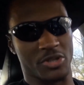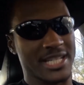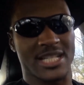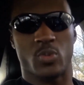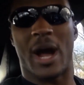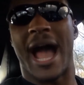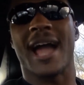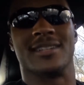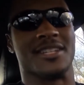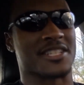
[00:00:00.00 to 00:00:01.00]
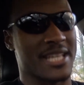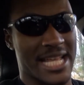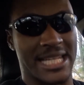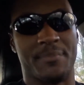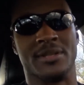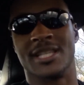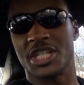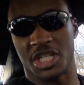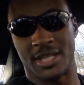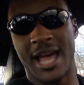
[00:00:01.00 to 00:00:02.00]
So this is why I can understand their
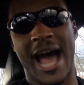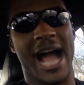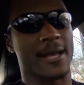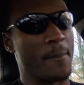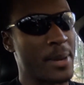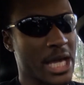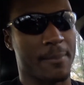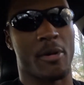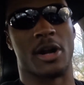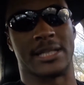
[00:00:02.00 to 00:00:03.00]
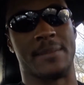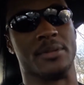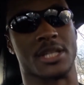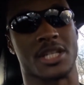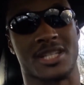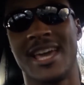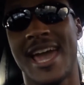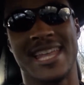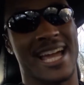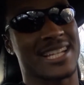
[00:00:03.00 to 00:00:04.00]
position. I can pick apart their position,
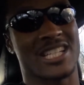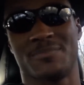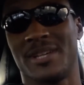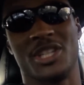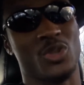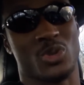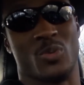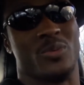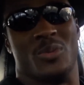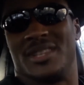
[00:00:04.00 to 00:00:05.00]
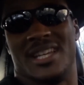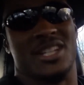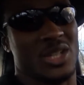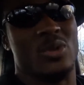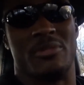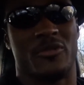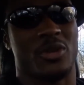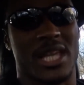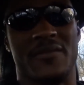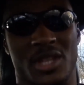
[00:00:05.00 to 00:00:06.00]
and I can explain to you what they're doing
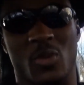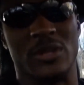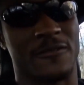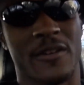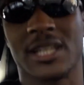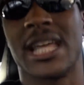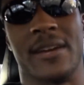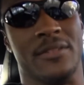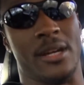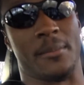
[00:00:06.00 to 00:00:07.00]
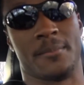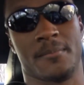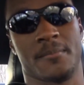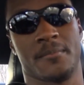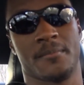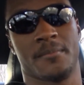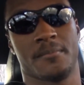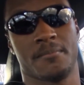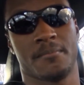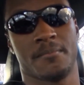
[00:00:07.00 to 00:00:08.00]
before they even know what the fuck they have done.
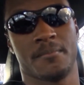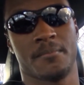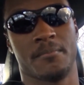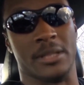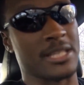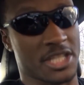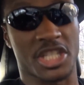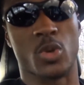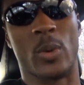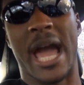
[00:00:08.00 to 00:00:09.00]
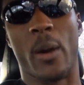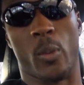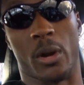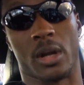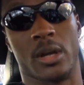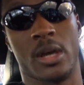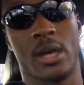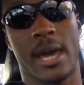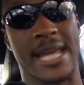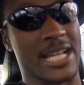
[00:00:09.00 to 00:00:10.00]
But this is just the way I work.
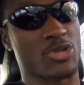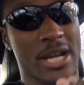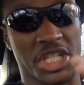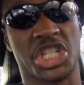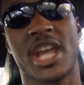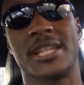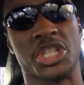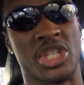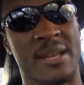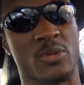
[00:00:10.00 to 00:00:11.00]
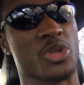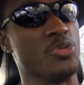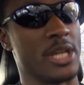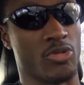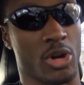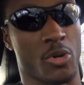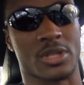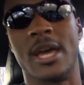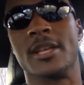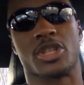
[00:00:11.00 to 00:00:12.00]
And I try to share these gems with you
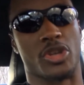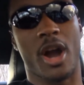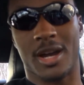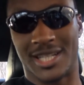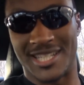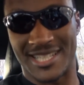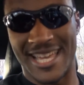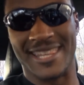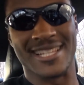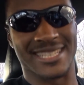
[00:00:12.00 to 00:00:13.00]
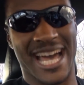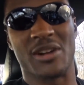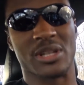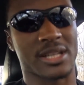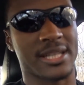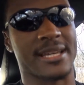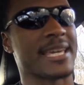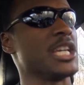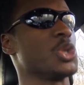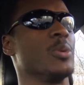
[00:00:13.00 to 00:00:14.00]
Negroes so y'all can understand this loud and clear.
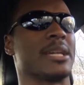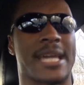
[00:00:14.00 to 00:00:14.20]
In case you